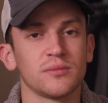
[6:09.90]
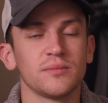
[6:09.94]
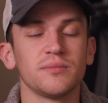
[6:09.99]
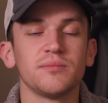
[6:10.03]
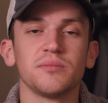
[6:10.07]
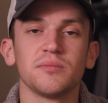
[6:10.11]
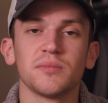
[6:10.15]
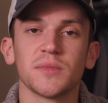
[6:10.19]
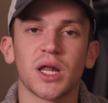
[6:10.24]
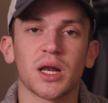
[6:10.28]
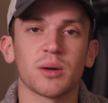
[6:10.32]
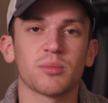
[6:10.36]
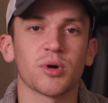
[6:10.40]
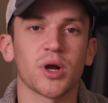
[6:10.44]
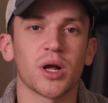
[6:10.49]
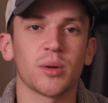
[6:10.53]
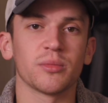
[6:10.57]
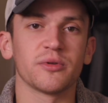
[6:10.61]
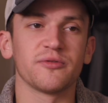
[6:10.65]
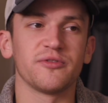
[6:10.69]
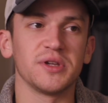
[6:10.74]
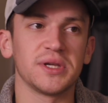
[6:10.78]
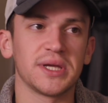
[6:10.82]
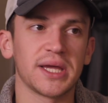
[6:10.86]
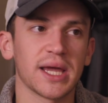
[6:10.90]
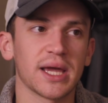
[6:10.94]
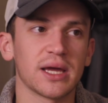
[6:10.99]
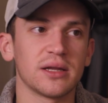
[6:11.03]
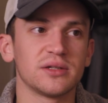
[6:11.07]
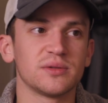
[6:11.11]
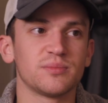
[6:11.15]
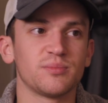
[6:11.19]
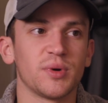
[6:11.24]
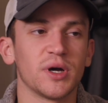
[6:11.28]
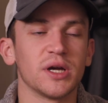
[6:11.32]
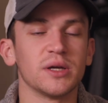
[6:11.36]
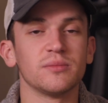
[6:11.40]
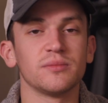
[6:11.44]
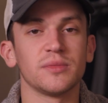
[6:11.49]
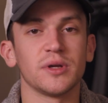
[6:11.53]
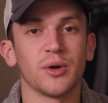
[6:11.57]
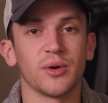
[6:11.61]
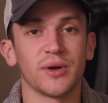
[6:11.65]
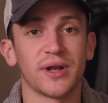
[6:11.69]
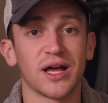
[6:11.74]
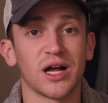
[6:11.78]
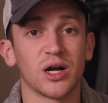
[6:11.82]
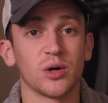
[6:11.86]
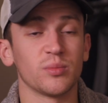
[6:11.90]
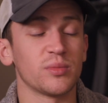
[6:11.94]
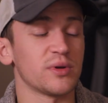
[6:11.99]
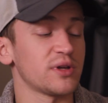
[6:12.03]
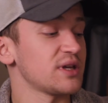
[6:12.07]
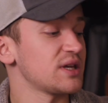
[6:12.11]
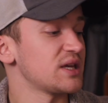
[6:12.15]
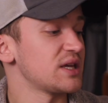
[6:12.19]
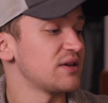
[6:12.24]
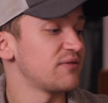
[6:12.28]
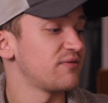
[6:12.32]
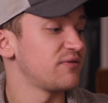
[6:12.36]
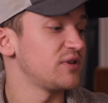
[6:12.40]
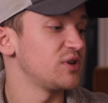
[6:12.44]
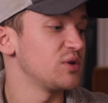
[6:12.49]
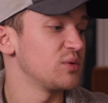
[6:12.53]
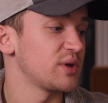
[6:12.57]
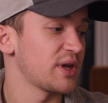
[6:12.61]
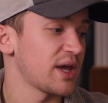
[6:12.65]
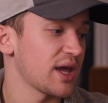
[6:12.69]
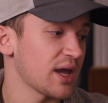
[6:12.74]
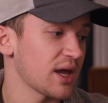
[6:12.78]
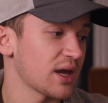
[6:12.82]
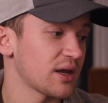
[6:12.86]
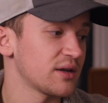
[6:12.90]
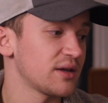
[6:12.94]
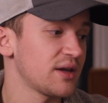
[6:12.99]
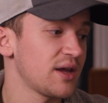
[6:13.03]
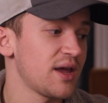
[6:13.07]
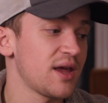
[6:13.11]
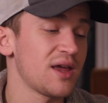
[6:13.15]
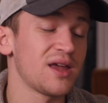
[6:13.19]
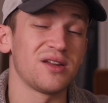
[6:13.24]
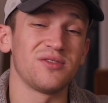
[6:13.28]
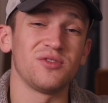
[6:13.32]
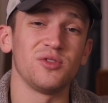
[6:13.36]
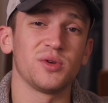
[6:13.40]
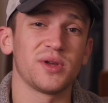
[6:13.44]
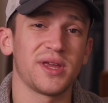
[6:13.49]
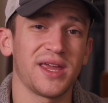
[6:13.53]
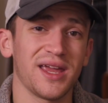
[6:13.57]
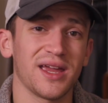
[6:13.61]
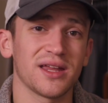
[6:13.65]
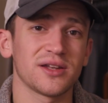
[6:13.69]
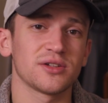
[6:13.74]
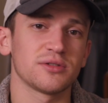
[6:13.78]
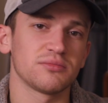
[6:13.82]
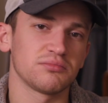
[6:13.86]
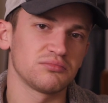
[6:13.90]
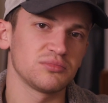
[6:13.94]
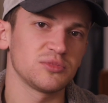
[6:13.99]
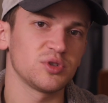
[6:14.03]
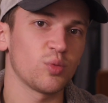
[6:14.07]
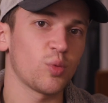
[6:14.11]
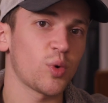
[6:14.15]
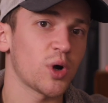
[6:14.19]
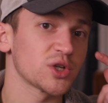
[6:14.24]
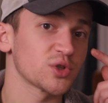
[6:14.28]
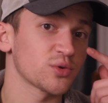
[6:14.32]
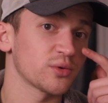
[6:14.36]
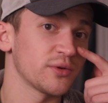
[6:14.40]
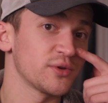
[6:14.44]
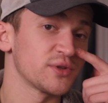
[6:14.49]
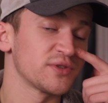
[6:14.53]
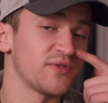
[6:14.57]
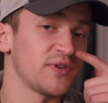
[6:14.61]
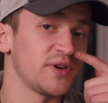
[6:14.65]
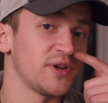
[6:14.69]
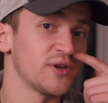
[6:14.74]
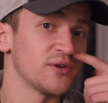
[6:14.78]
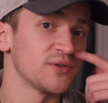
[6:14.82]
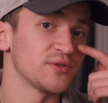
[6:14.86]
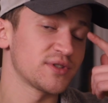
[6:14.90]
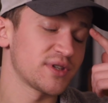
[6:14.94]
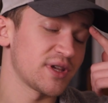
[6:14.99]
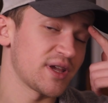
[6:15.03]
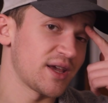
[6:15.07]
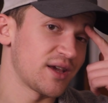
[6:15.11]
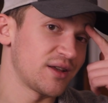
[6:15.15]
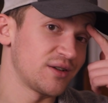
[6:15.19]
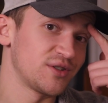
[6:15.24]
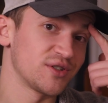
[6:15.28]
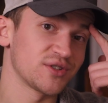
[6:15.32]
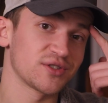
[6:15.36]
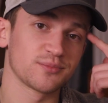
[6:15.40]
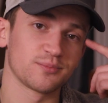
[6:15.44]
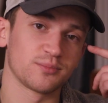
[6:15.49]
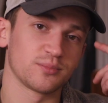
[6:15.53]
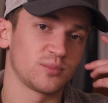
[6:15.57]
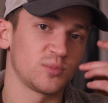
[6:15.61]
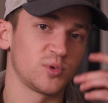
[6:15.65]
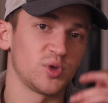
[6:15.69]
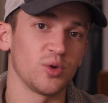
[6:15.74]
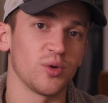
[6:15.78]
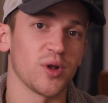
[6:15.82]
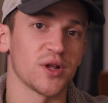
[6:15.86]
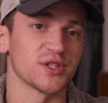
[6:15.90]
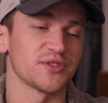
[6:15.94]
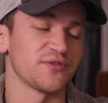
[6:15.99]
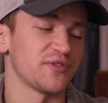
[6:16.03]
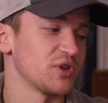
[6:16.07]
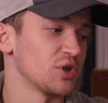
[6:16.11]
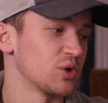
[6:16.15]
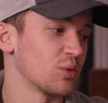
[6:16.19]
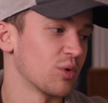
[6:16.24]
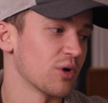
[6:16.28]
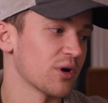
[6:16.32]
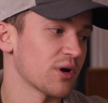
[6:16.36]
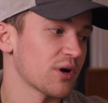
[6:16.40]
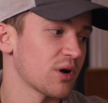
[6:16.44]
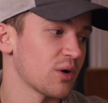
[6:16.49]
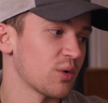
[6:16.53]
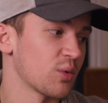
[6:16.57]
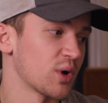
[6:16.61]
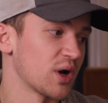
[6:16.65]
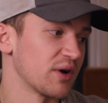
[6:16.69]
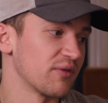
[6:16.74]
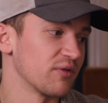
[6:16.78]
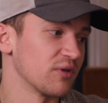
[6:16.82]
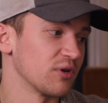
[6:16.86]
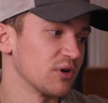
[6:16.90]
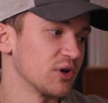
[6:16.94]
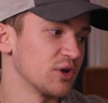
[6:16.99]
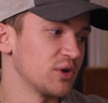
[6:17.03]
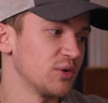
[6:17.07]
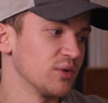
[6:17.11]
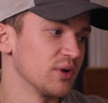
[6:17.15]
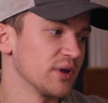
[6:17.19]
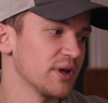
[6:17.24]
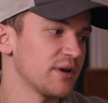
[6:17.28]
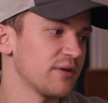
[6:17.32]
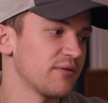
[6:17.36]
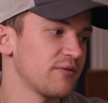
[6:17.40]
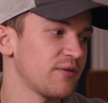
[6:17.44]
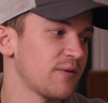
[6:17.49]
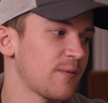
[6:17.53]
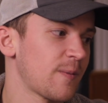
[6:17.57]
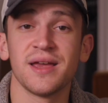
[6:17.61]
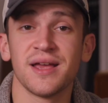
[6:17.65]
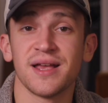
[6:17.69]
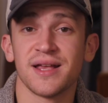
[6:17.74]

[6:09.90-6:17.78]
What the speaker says: Not a problem if you can't, but it would help if you can. If you can't, watch one of those videos and just do lots of hill work wherever you live.